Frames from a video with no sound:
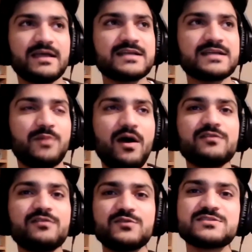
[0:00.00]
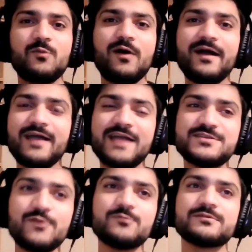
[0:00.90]
That's part of the reason why I
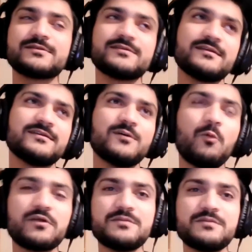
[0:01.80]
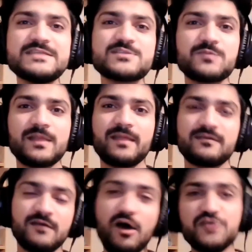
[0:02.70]
don't want to be something
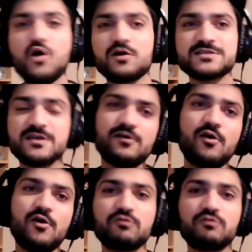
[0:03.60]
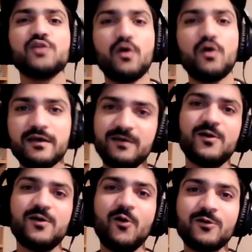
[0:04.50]
like a doctor or a lawyer
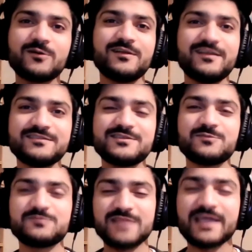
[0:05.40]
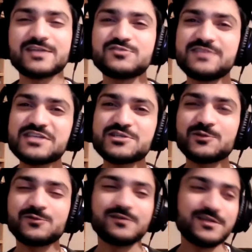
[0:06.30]
or like a
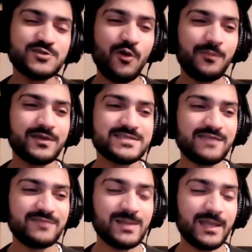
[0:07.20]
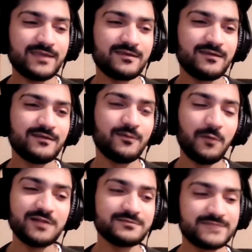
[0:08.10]
traditional job, because I feel like,
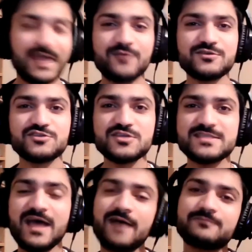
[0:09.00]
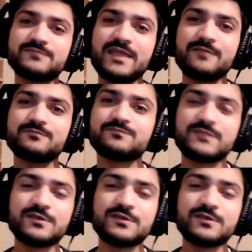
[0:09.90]
well, now you're just that. Yep,